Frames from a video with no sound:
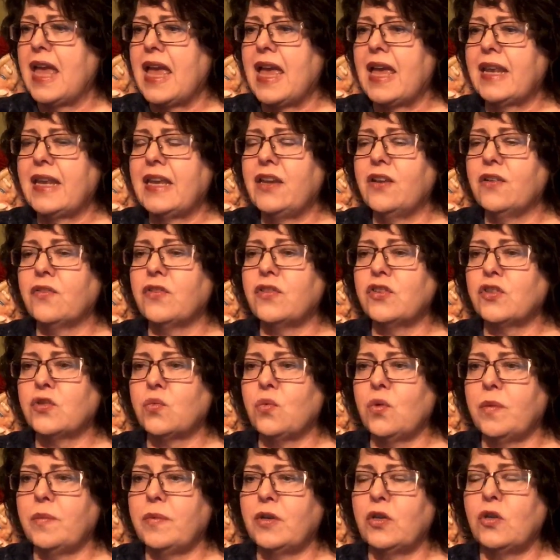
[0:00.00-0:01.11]
And here this
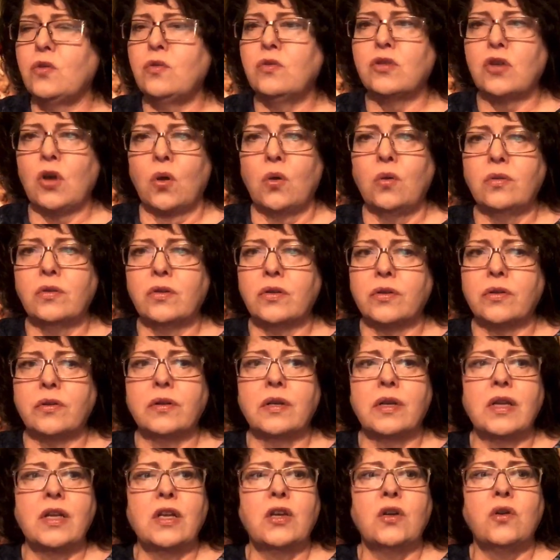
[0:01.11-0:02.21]
woman who's older,
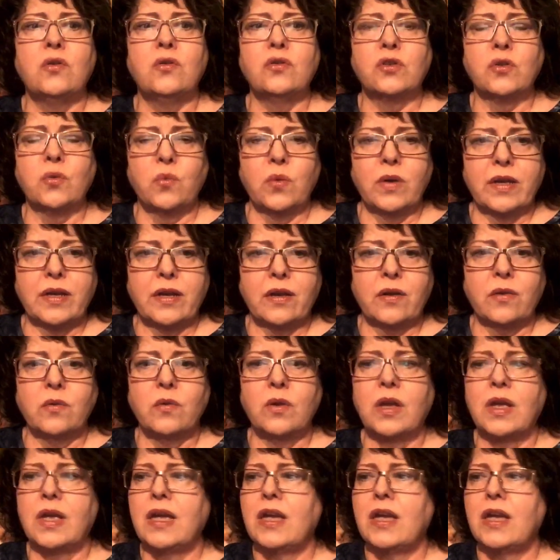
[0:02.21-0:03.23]
who's a widow,